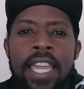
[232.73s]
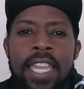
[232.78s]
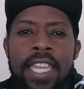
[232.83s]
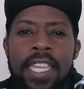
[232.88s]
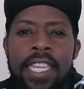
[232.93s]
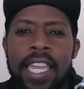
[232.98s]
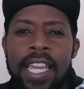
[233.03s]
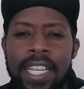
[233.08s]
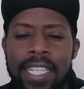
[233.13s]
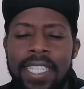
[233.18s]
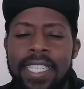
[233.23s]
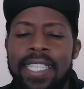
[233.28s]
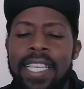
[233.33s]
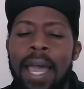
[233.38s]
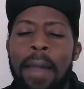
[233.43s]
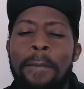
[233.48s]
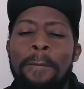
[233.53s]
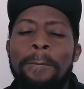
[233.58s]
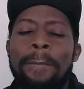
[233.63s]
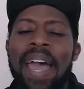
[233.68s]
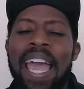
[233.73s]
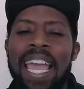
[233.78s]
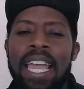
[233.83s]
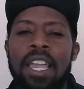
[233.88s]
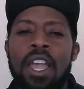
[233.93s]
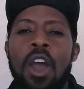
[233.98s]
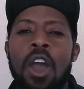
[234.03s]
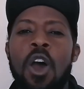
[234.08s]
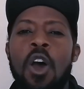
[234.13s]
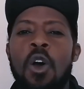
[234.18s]
Yes, I'm
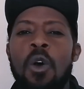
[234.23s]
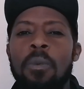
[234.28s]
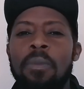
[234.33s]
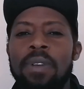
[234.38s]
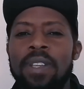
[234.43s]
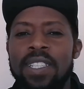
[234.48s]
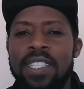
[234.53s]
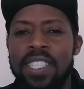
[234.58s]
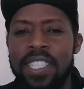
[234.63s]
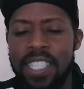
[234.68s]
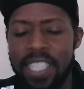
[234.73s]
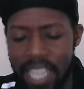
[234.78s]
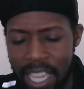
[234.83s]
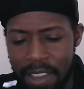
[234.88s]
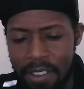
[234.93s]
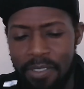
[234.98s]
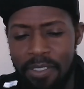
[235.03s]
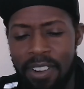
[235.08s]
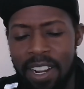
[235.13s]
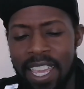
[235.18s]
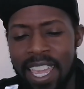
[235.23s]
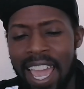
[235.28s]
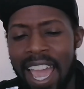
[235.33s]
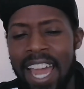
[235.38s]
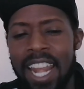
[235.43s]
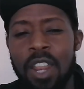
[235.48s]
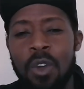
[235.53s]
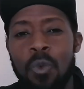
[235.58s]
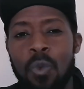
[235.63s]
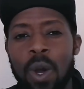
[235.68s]
back home safely
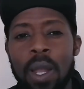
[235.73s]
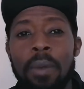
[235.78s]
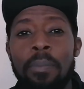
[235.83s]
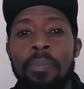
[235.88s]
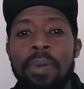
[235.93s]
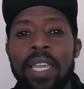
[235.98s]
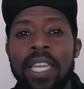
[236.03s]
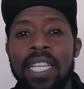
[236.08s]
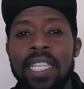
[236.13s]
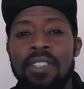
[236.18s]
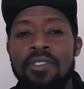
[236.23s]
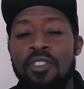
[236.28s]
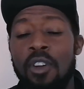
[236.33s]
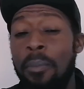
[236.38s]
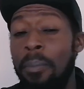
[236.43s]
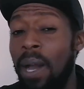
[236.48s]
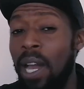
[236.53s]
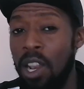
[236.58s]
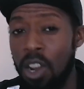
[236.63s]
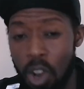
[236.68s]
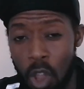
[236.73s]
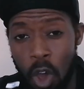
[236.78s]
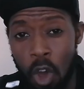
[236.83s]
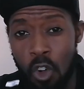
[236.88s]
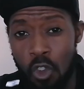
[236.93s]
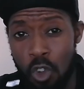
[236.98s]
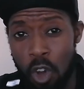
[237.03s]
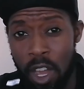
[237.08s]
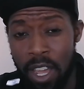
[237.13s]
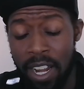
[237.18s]
and in one piece from my
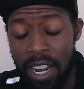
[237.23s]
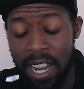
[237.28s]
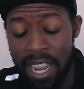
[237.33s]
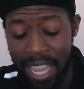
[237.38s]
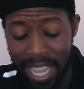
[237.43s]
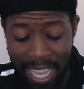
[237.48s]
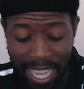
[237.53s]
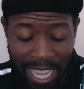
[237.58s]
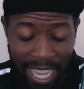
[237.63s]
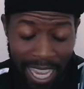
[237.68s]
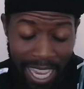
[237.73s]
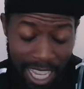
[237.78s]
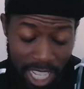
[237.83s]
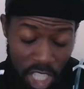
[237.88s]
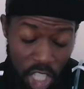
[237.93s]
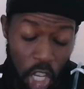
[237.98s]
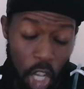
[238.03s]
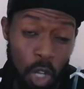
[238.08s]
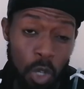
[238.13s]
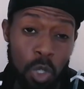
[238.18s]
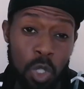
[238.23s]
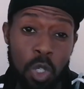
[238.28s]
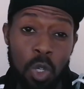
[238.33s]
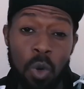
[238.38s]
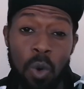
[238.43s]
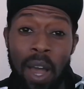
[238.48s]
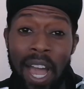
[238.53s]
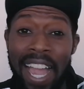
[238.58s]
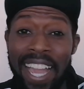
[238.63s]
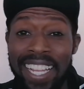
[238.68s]
long run. In
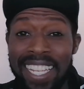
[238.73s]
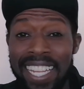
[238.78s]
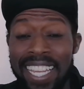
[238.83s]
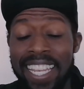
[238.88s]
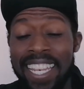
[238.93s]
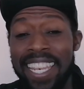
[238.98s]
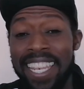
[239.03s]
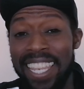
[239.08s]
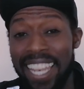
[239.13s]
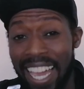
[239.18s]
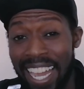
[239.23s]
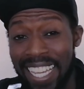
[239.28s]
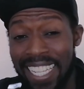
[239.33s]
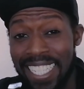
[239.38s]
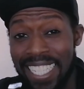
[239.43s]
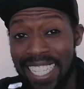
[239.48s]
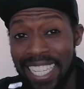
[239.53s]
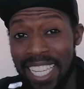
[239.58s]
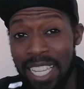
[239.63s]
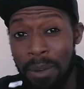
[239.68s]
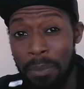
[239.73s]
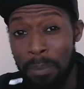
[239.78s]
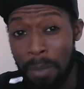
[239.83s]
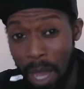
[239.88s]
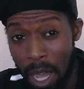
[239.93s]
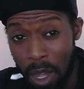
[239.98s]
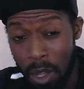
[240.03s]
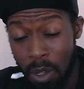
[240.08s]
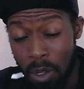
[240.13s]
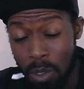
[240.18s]
total, I did 19
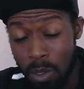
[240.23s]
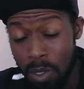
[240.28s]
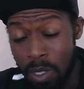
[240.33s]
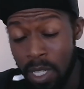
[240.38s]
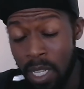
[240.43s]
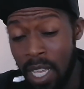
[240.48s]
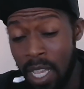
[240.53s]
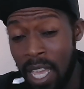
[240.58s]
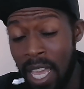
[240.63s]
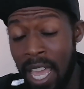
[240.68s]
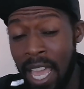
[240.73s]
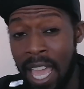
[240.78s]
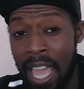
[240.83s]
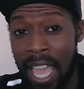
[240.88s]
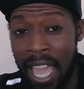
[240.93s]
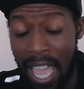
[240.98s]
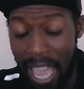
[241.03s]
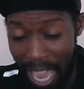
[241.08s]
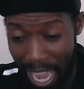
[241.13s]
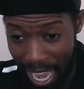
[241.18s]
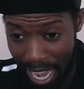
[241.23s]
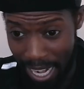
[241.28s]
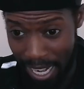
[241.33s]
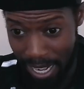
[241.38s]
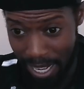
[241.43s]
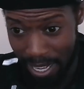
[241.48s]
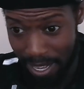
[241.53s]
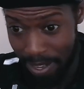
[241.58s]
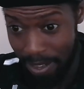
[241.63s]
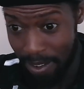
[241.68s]
miles,
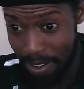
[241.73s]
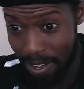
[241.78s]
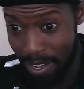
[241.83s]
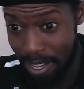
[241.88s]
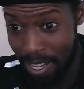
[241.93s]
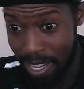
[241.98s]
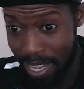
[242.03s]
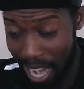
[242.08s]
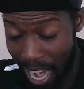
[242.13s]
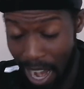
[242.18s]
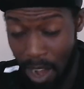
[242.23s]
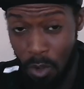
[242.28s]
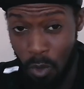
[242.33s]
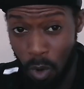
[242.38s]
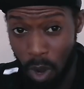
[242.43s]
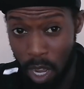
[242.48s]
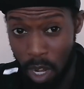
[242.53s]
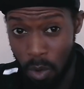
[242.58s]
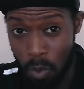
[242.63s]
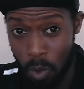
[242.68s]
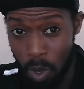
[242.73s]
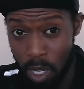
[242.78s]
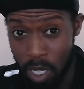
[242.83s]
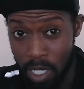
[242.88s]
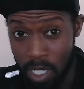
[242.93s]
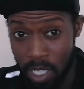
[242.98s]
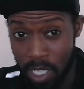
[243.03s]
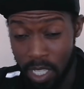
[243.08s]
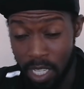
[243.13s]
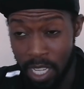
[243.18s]
and that run
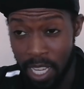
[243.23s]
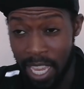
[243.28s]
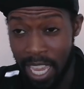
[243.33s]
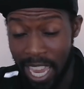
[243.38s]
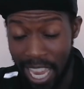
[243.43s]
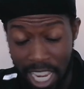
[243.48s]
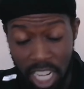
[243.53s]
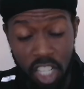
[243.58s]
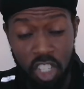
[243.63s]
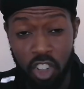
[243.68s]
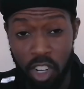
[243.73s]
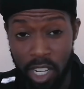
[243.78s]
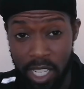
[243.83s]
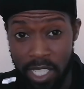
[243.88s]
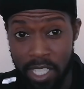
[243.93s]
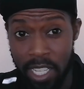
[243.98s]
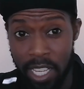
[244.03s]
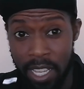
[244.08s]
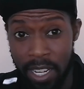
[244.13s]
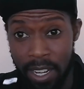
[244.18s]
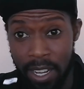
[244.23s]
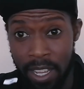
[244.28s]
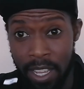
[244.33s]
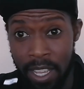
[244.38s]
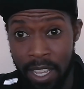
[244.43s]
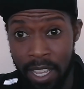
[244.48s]
was interesting.